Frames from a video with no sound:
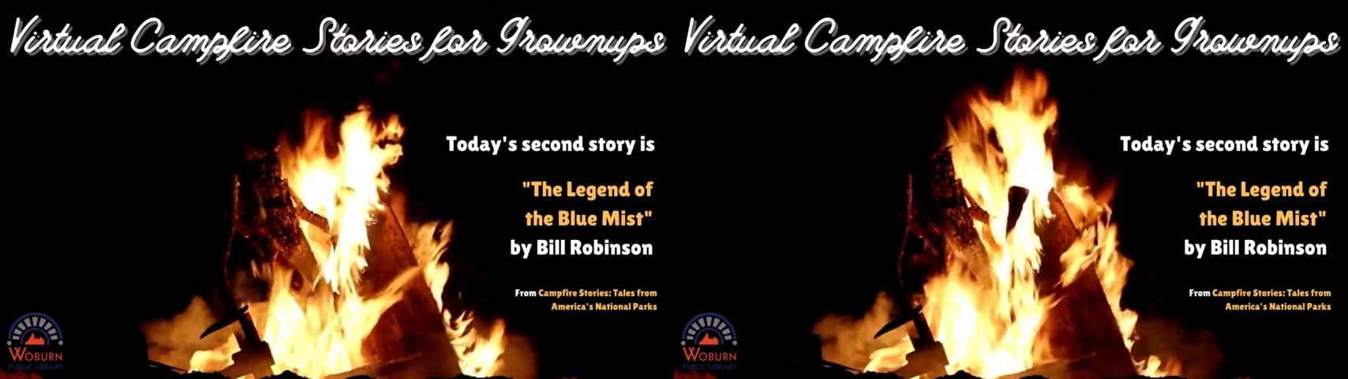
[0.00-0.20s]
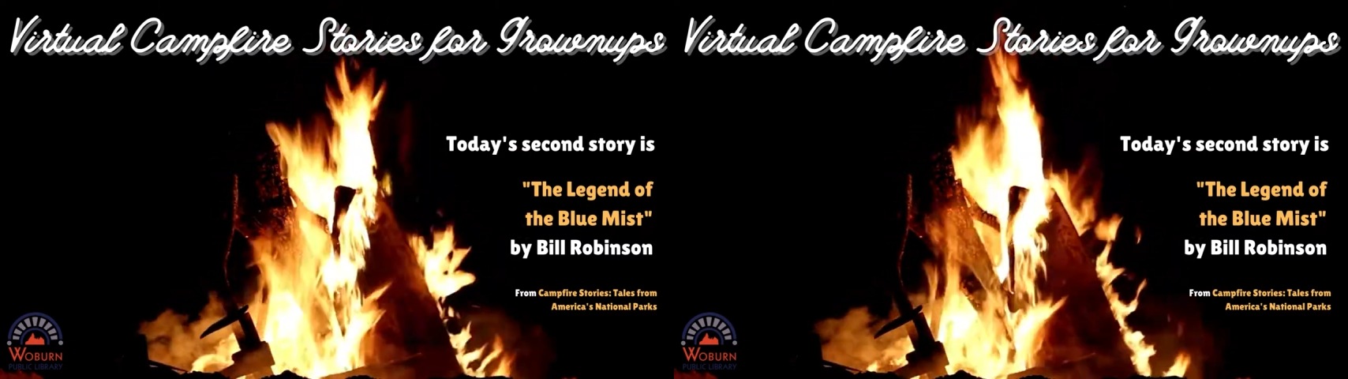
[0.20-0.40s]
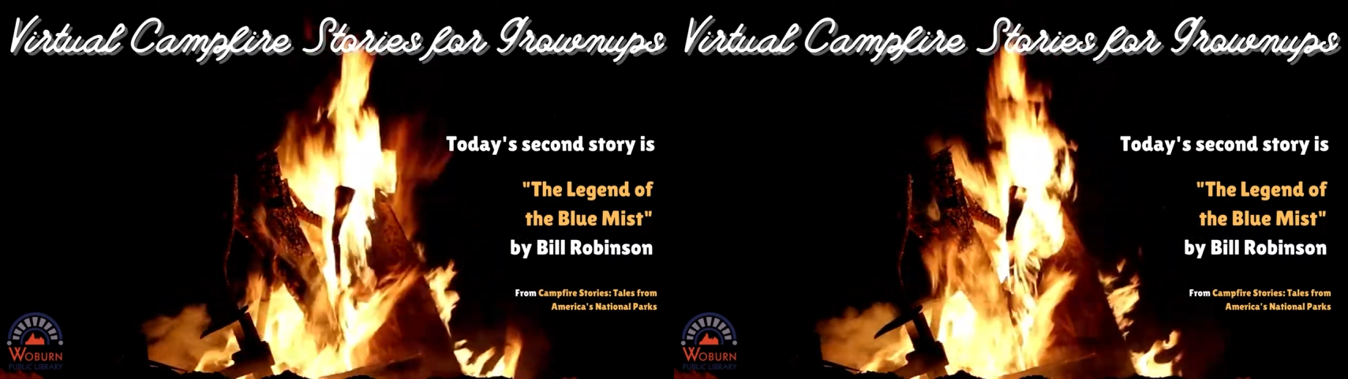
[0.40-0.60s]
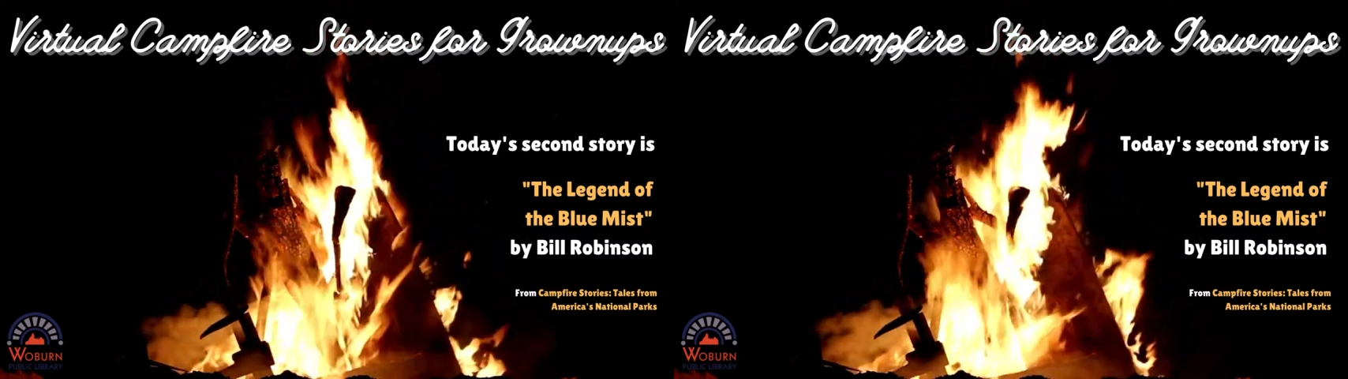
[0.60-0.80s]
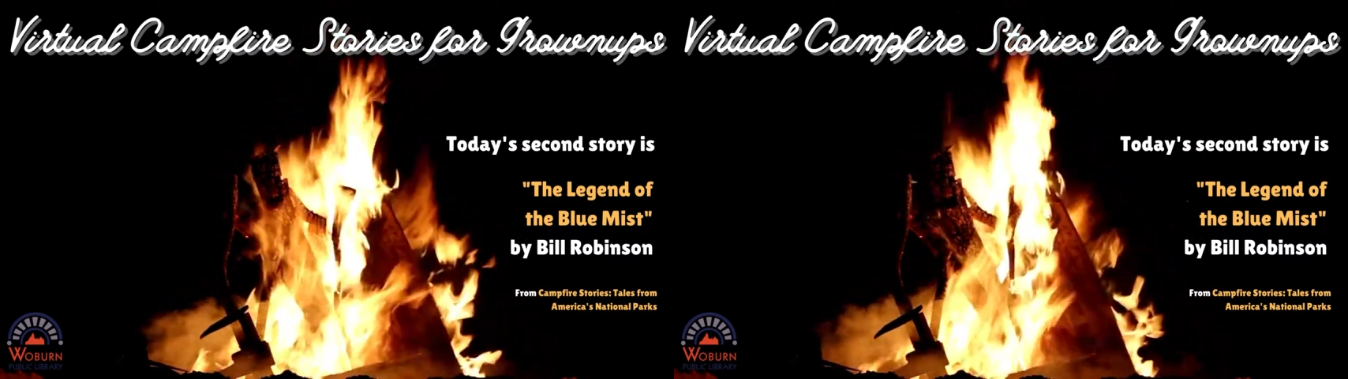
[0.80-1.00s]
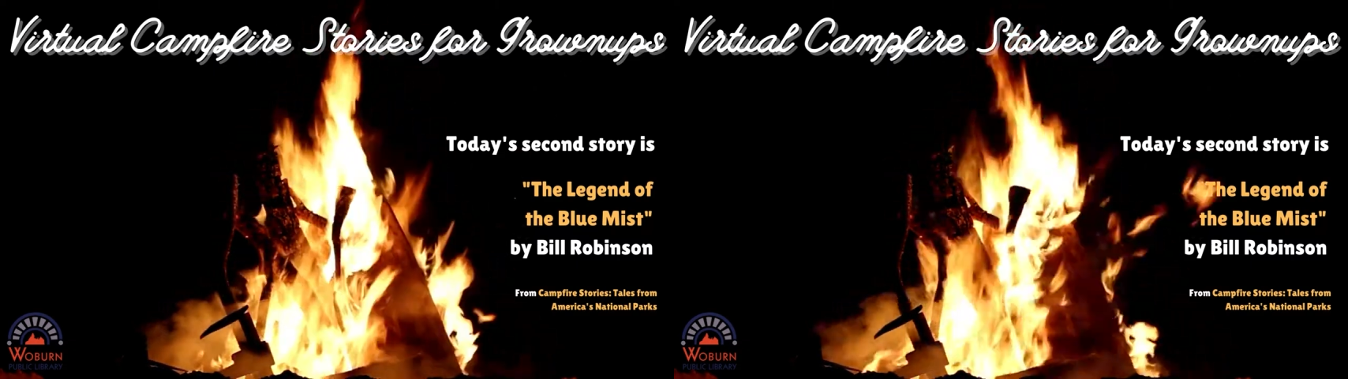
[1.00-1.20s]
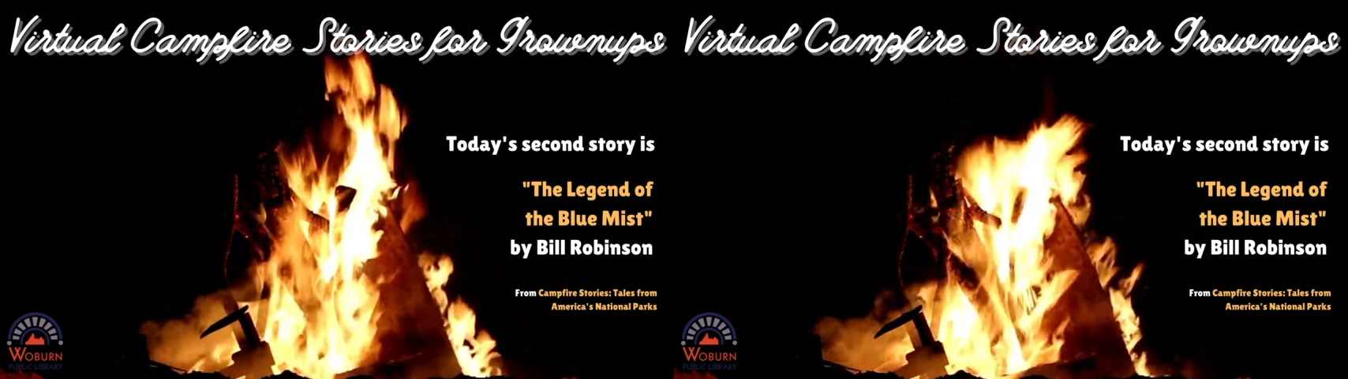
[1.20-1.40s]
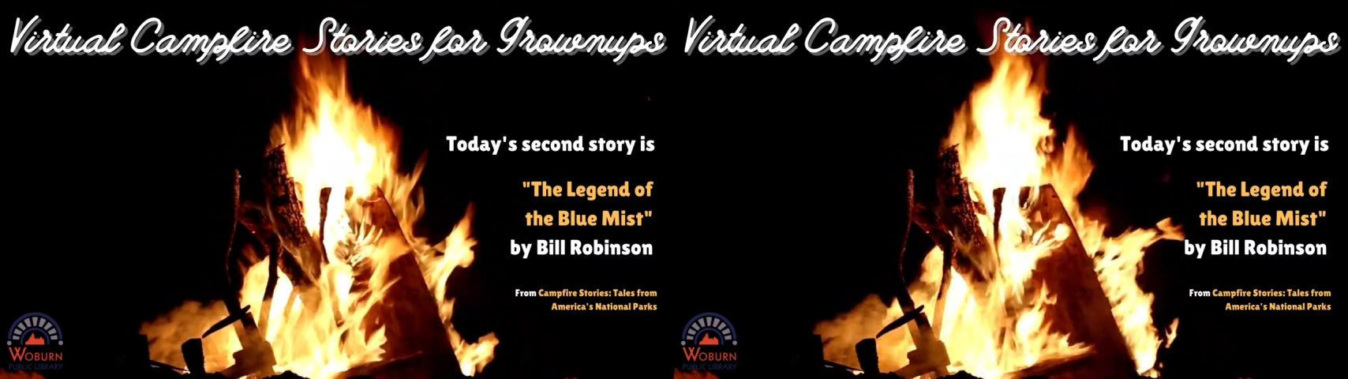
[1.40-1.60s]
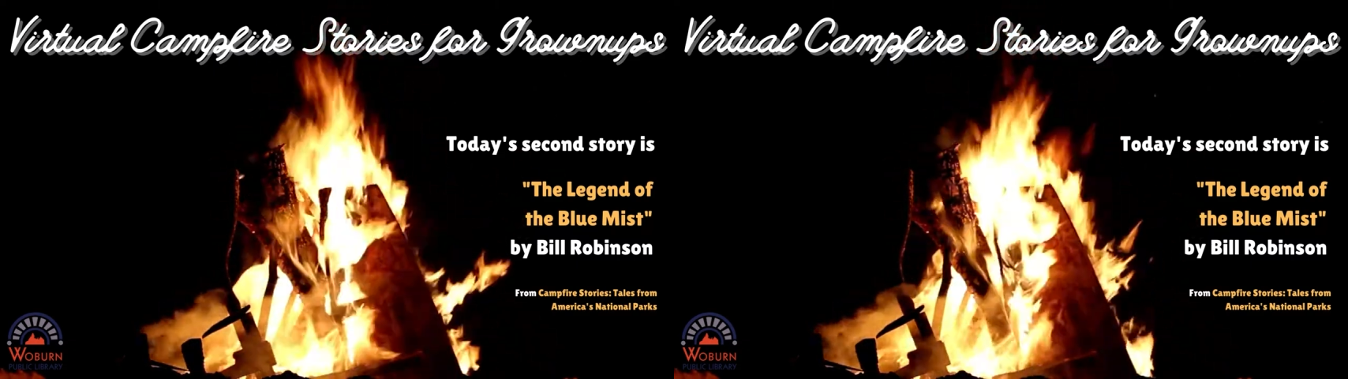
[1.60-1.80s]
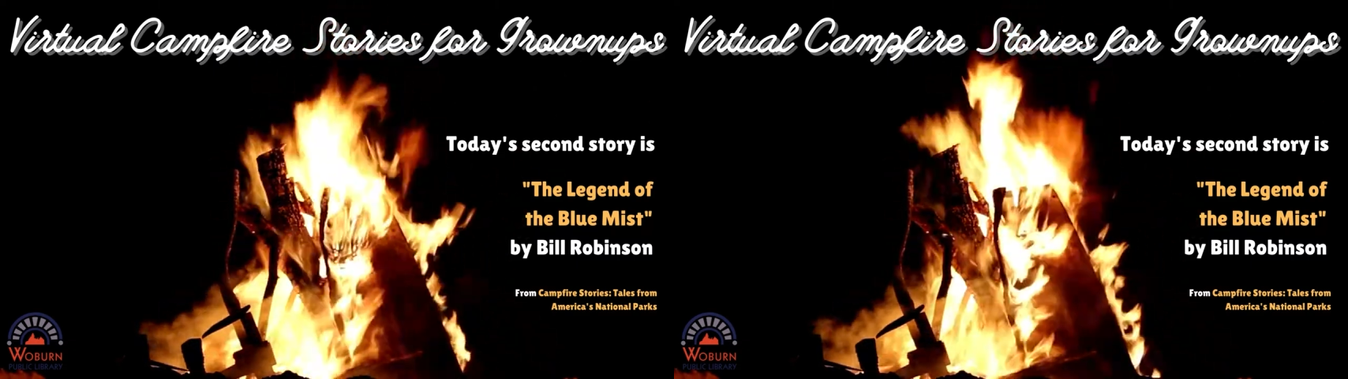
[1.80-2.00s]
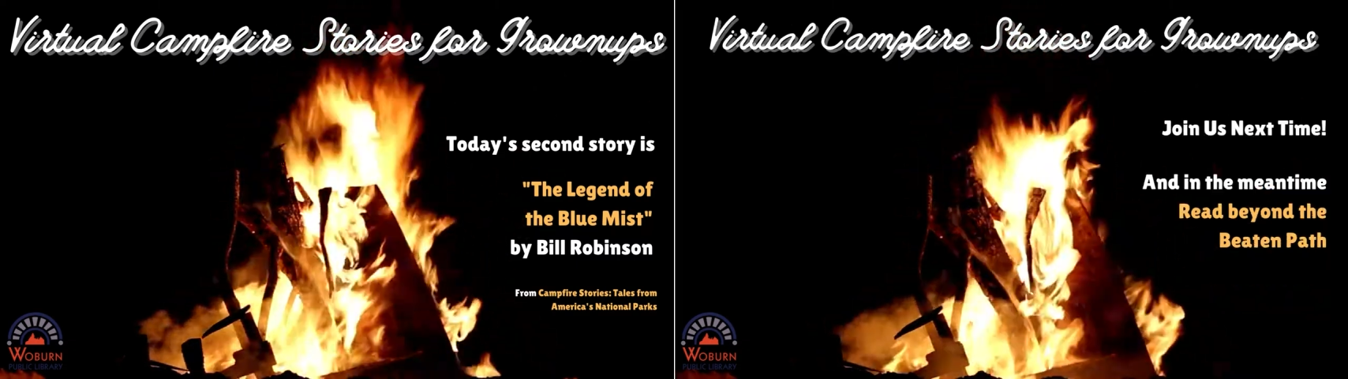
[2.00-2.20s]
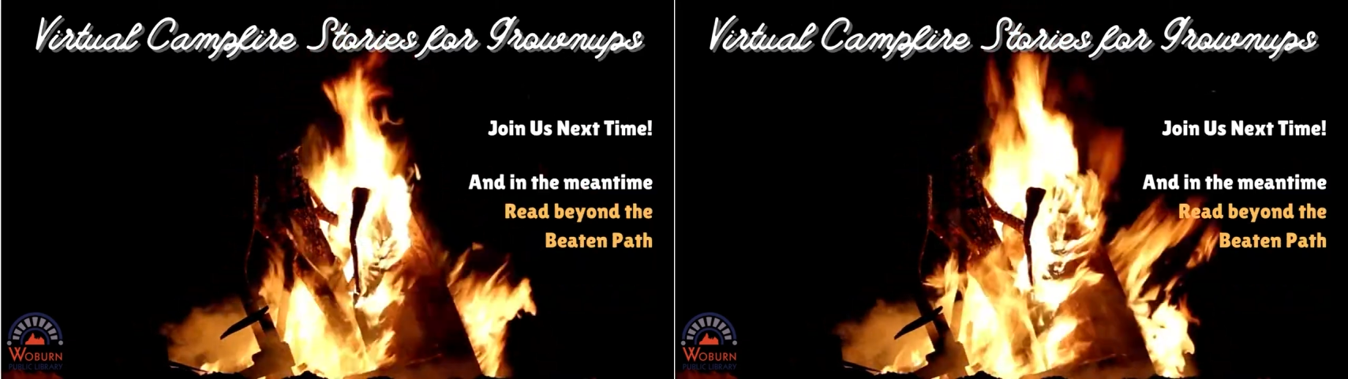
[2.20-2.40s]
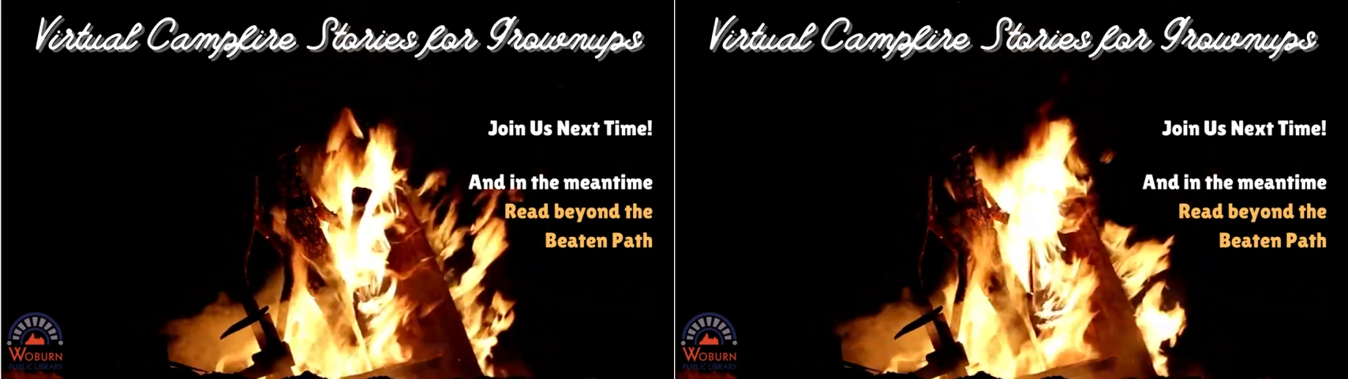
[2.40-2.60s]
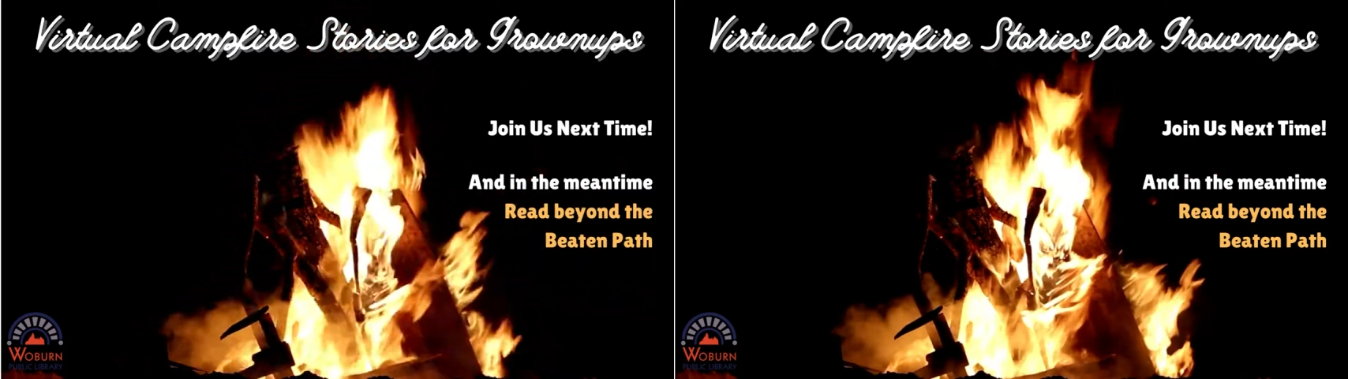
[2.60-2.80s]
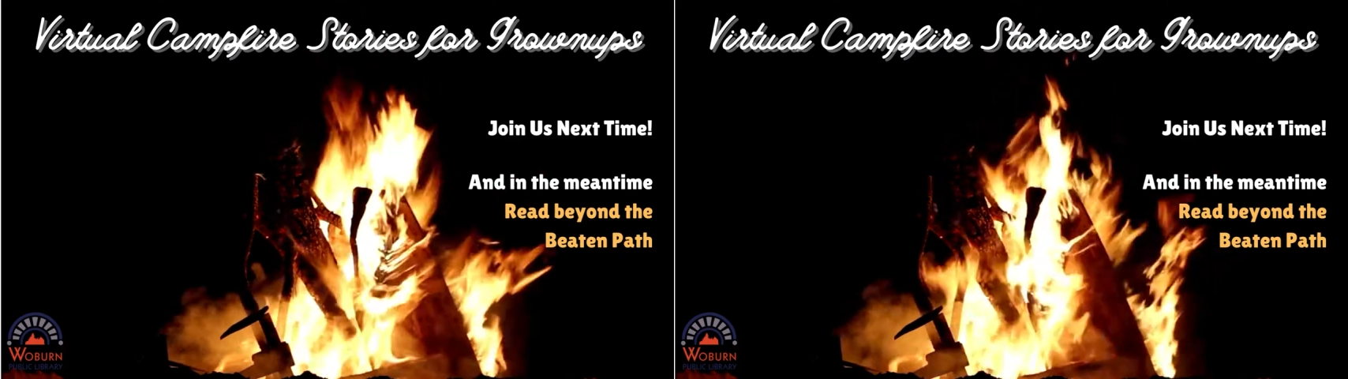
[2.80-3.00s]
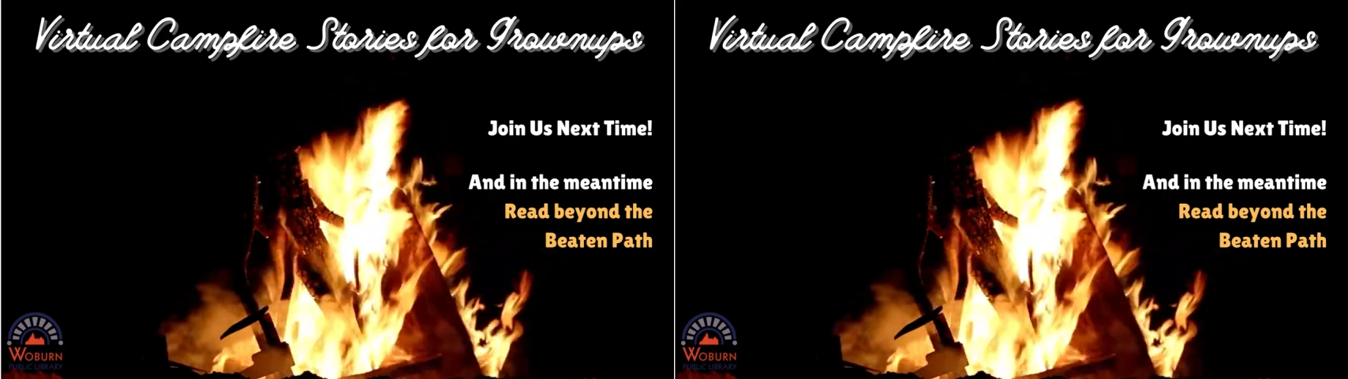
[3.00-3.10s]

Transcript: Nobody's mouth can be seen.